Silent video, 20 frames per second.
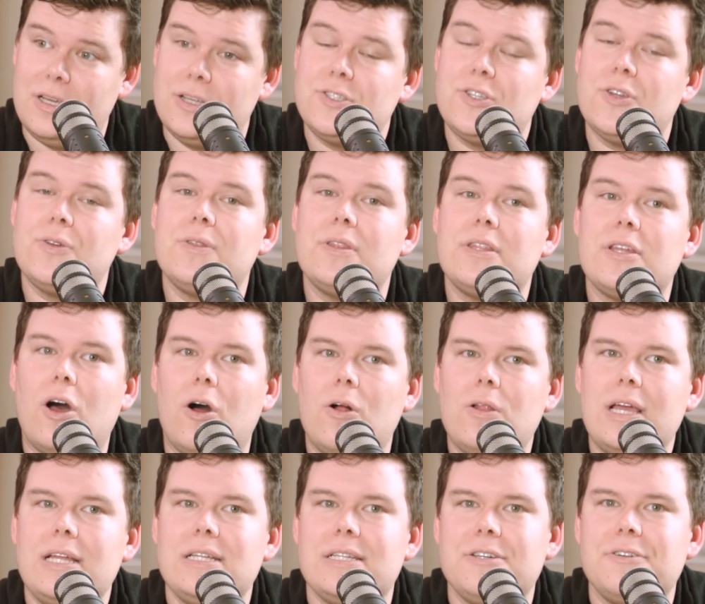So the
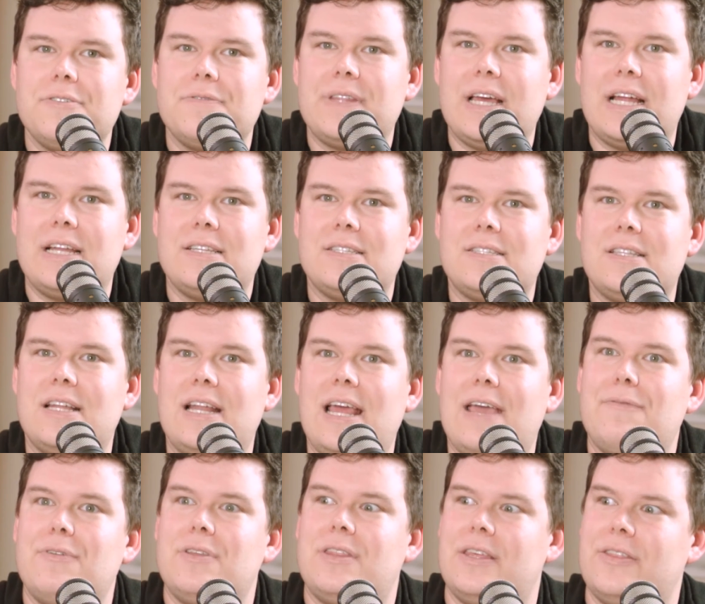whole idea of that is that
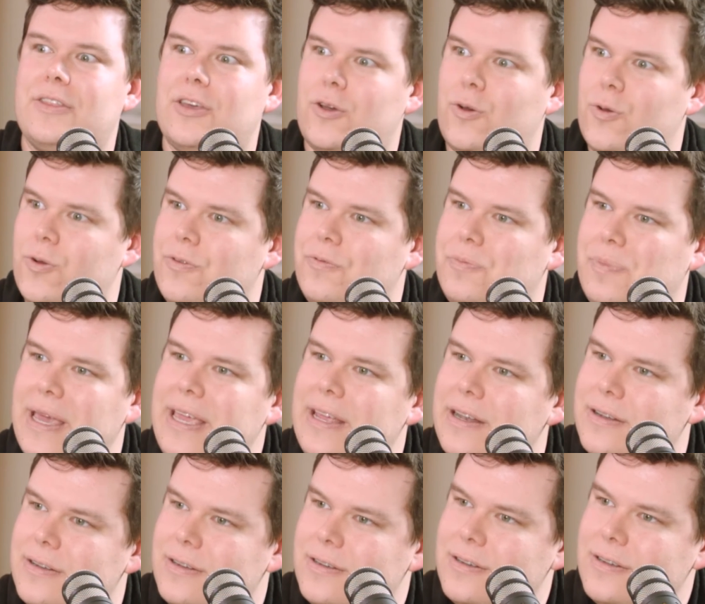everything that could have been.